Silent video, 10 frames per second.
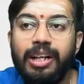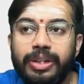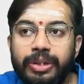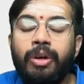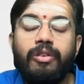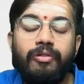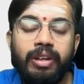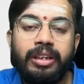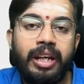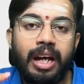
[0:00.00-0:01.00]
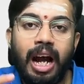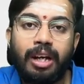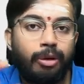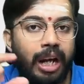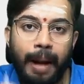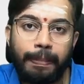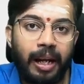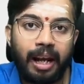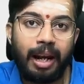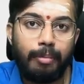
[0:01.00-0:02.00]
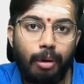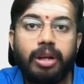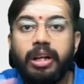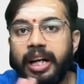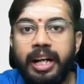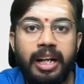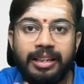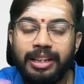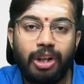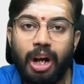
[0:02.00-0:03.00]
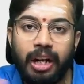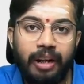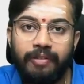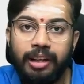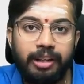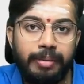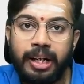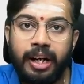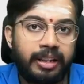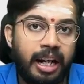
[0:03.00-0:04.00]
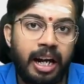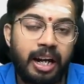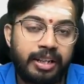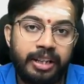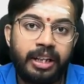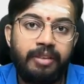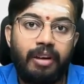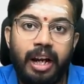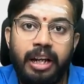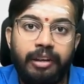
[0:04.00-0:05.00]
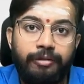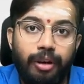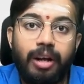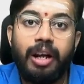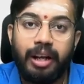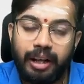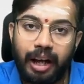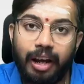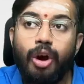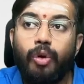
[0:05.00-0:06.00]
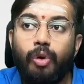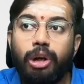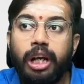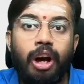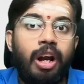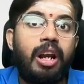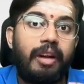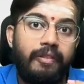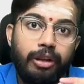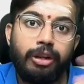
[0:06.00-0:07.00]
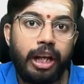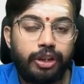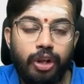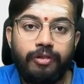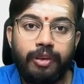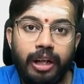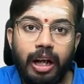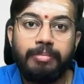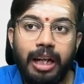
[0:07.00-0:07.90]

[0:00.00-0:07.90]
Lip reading: So with regard to capital gain amount, TDS is not required to be deducted under section 194K, only on revenue nature of income.